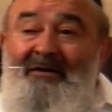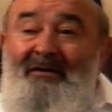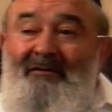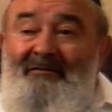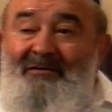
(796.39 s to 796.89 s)

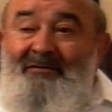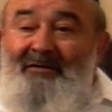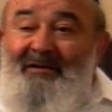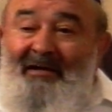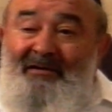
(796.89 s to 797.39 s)
he was
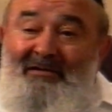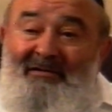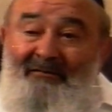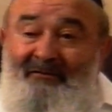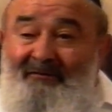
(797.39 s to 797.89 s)
doing the Ethics
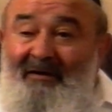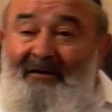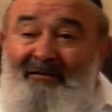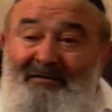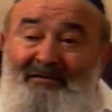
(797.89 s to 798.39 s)
of the
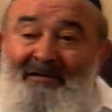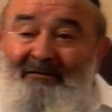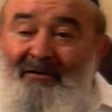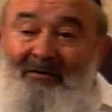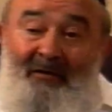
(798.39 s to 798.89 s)
Fathers,
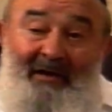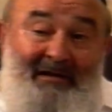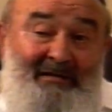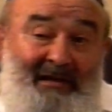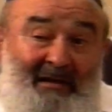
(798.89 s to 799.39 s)
giving
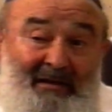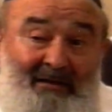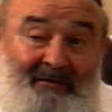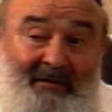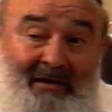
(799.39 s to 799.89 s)
exactly
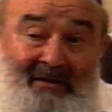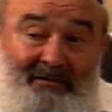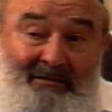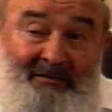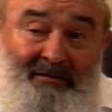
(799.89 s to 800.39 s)
1 hour